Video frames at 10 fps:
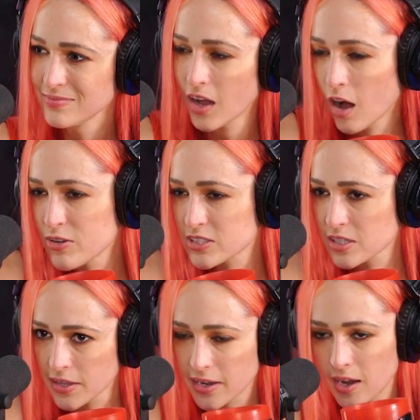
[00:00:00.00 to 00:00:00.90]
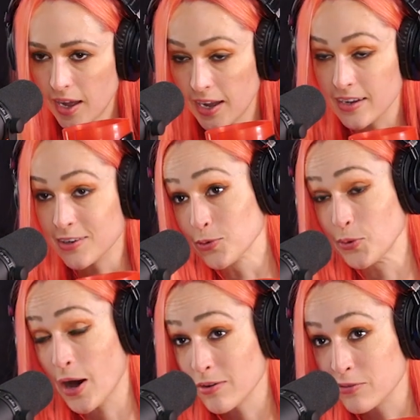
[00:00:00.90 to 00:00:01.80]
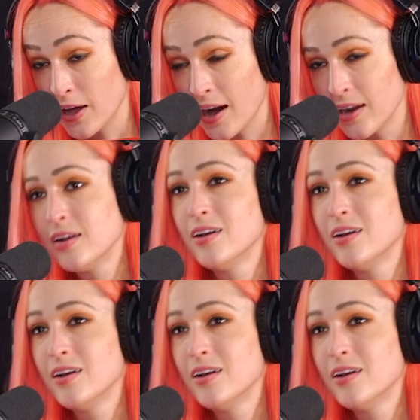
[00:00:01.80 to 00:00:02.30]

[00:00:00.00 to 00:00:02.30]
Obviously, like, I grew out of that,